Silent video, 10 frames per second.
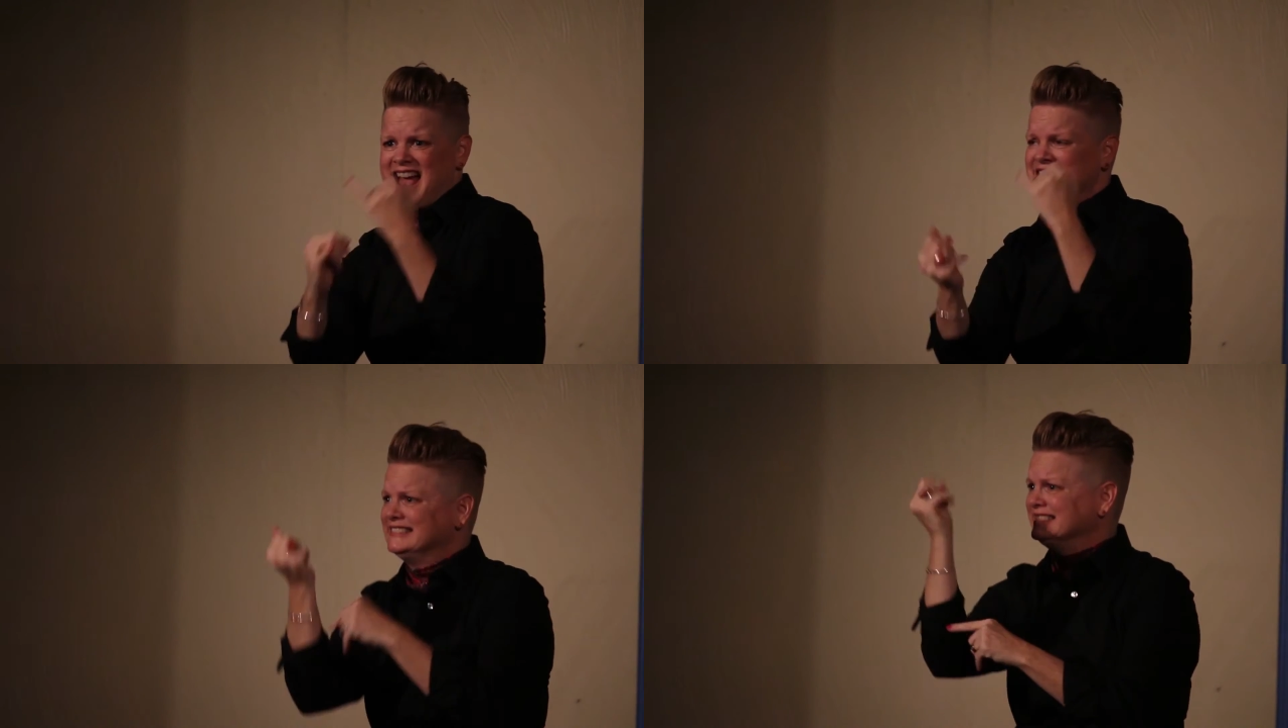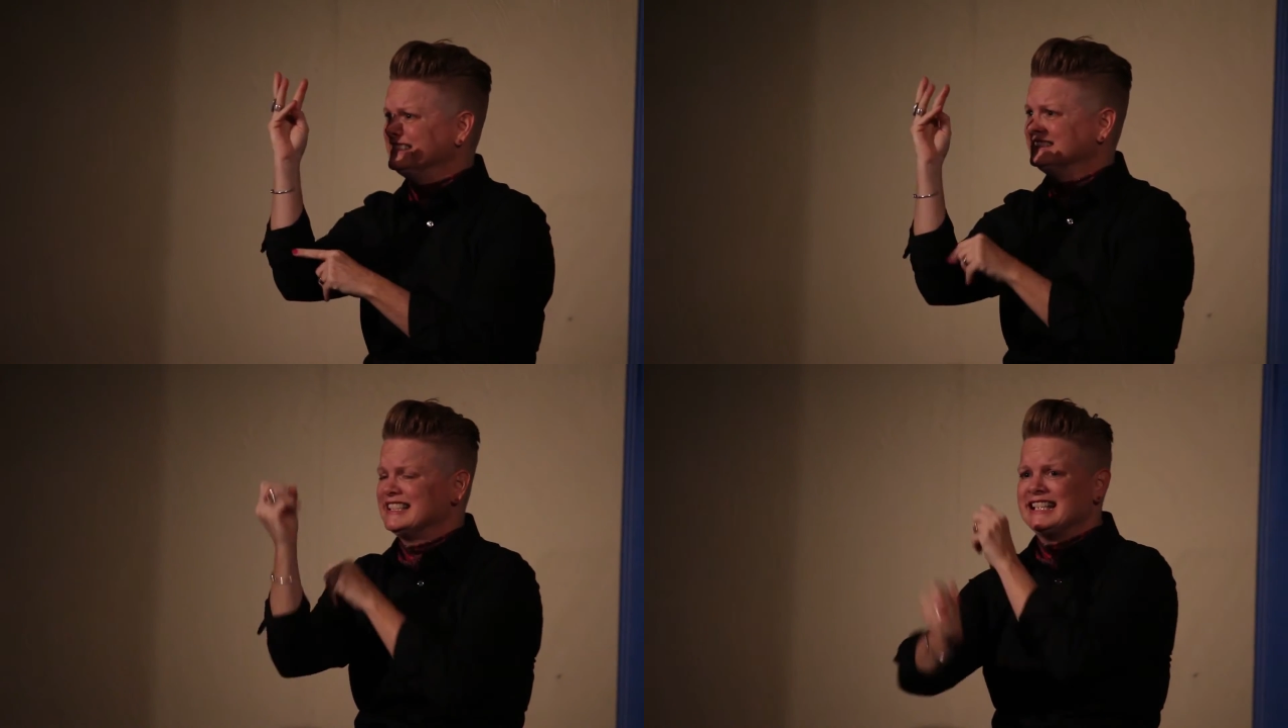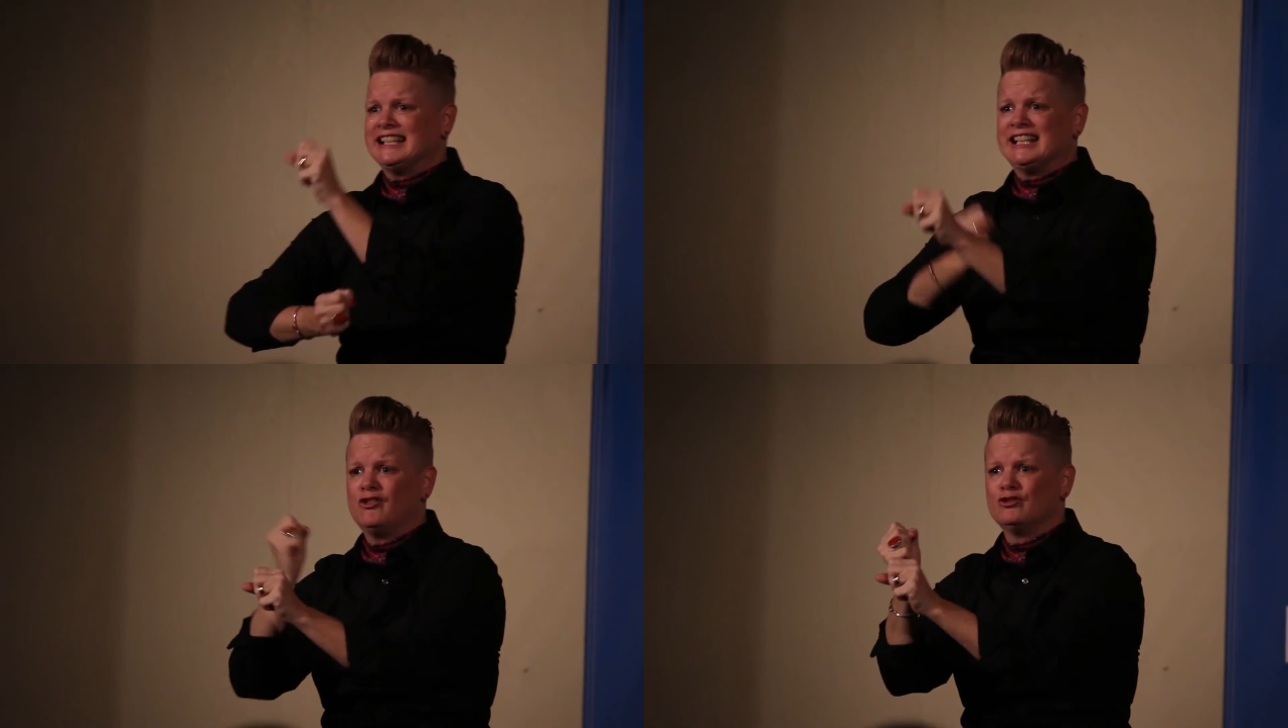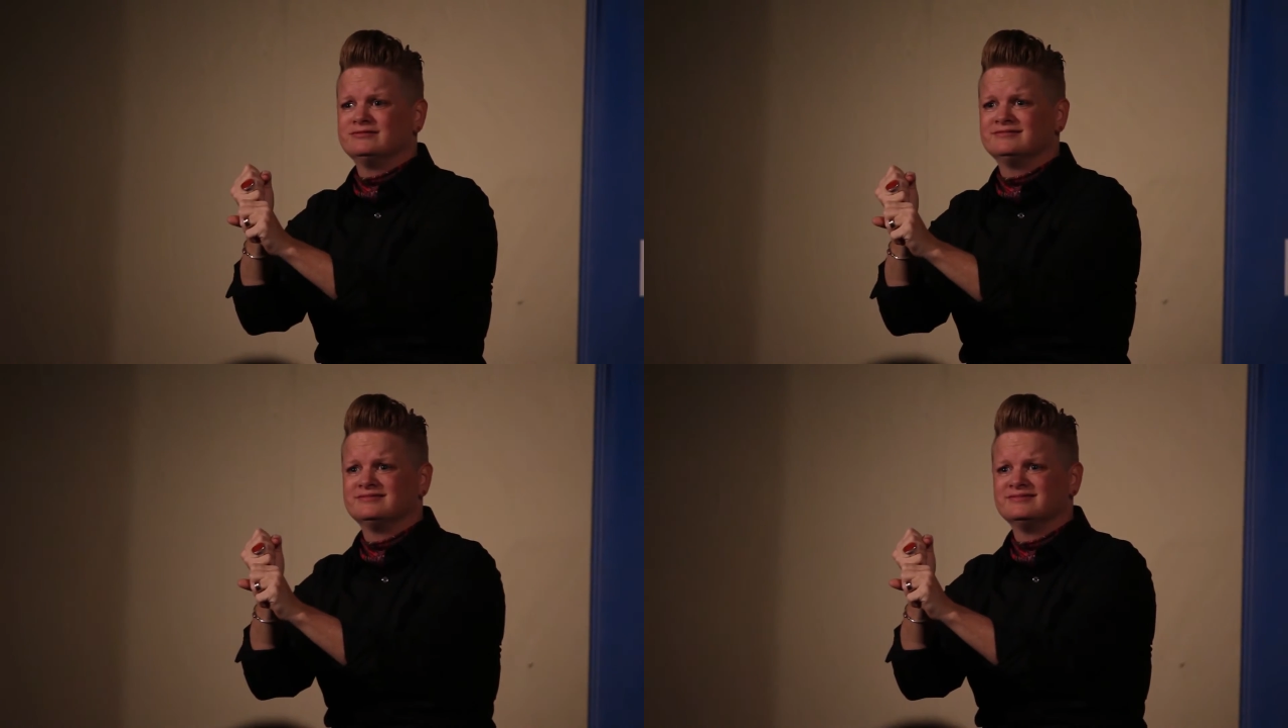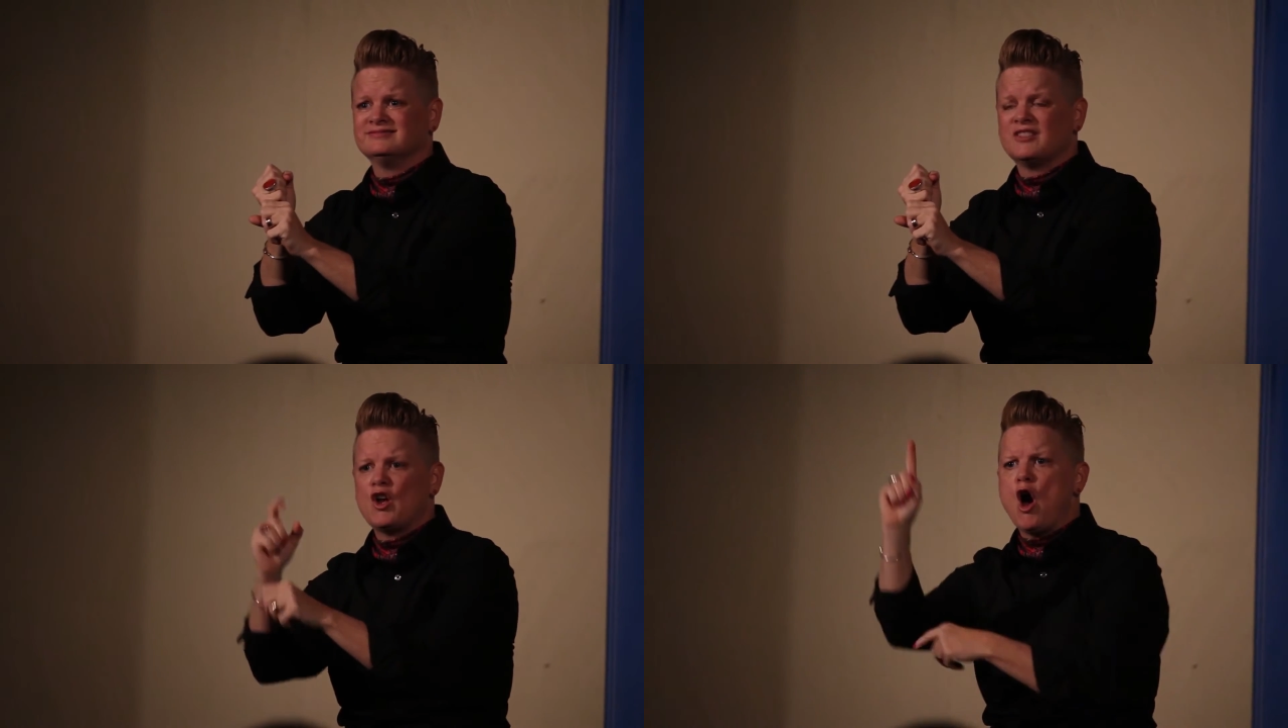for the last 16 years,
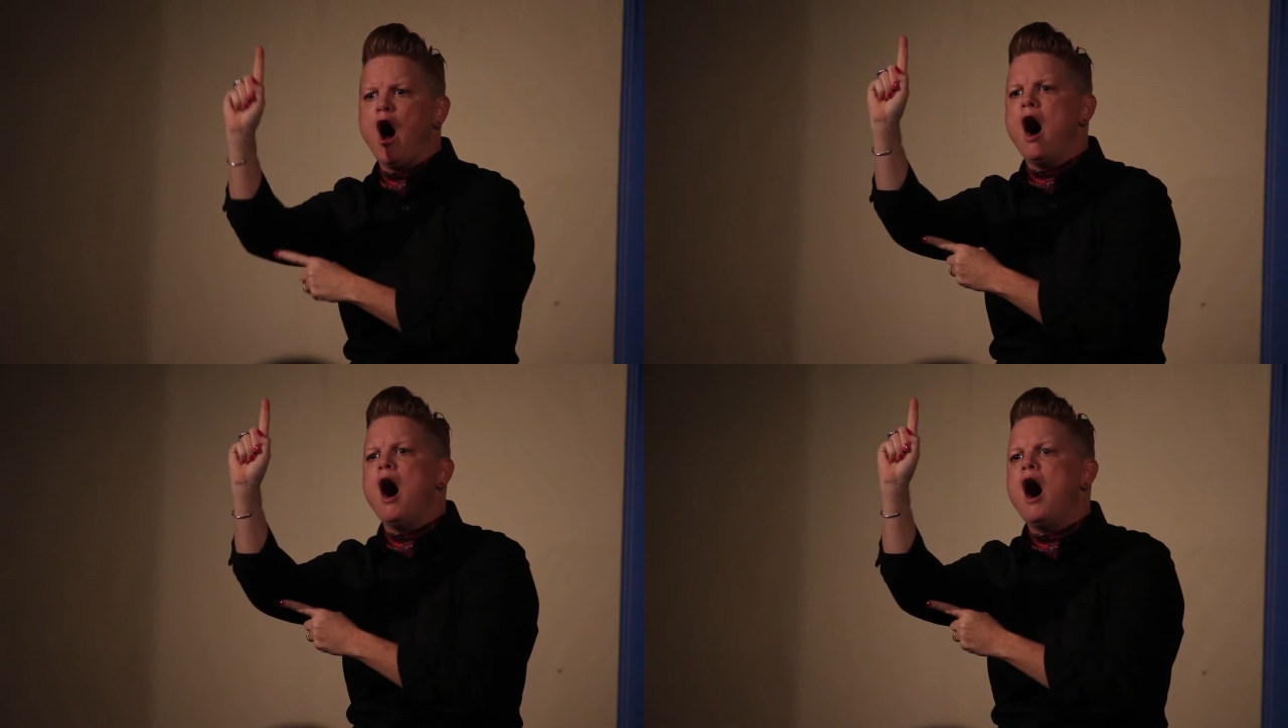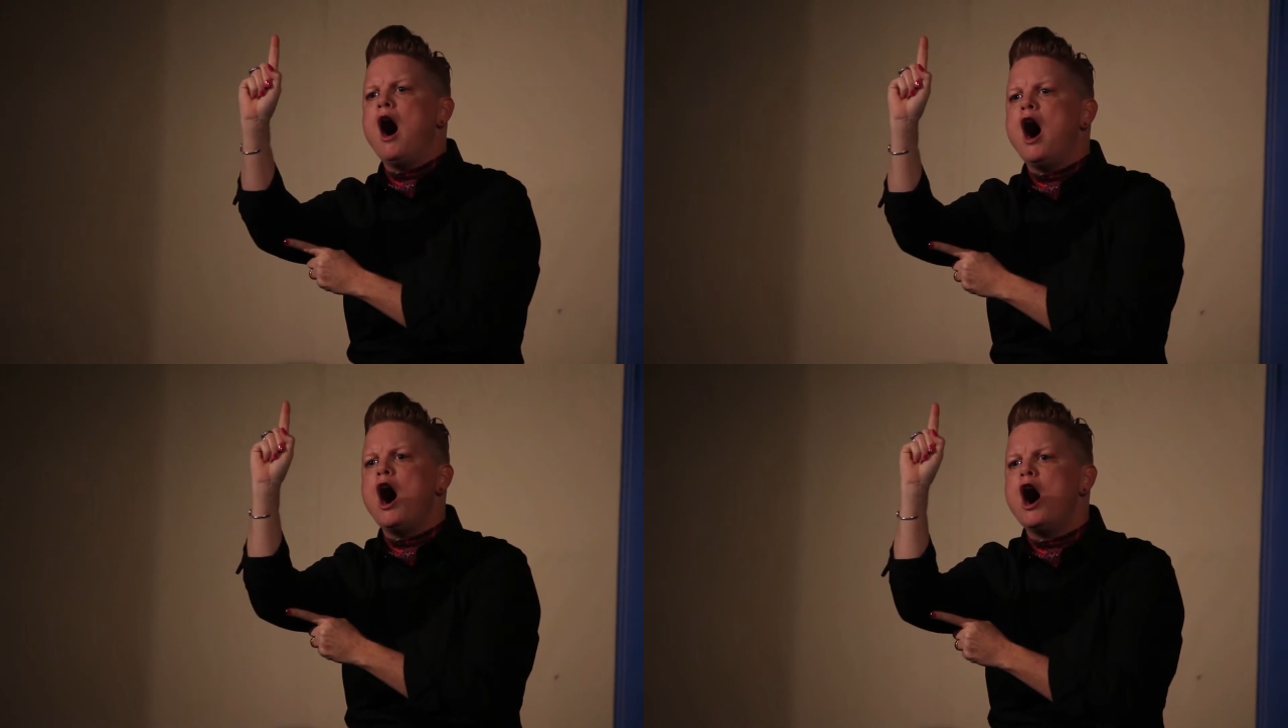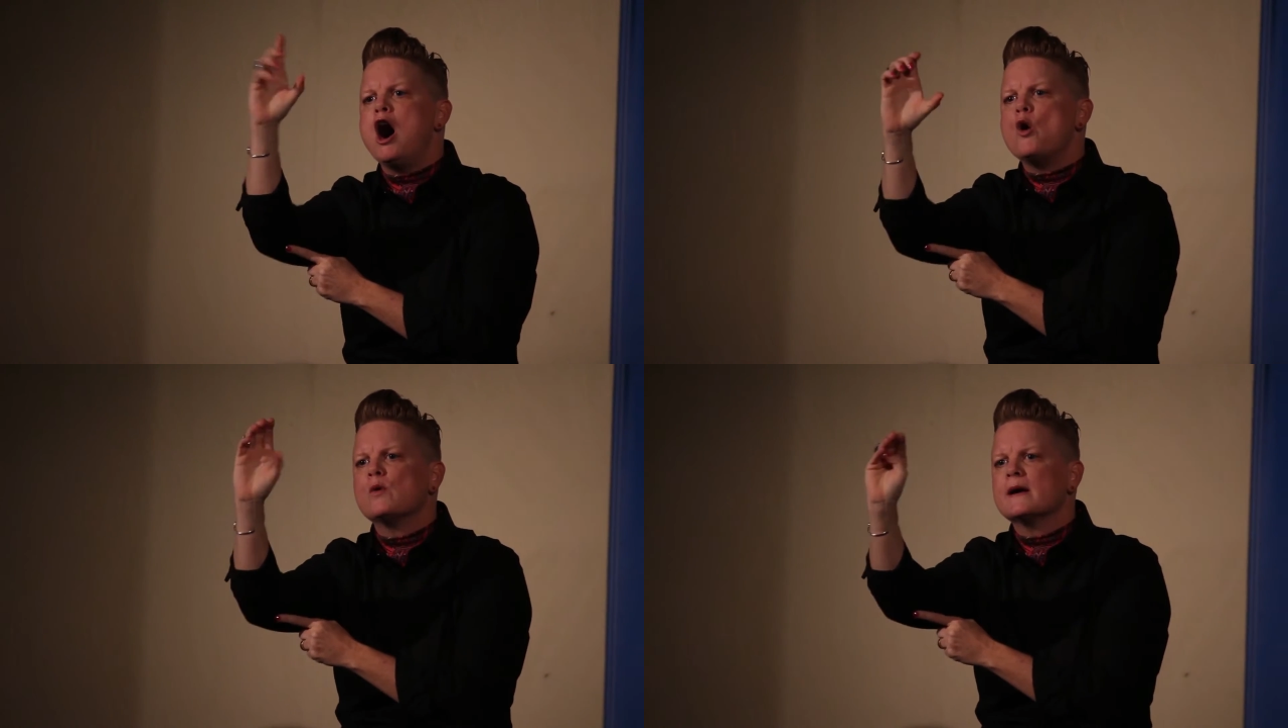$100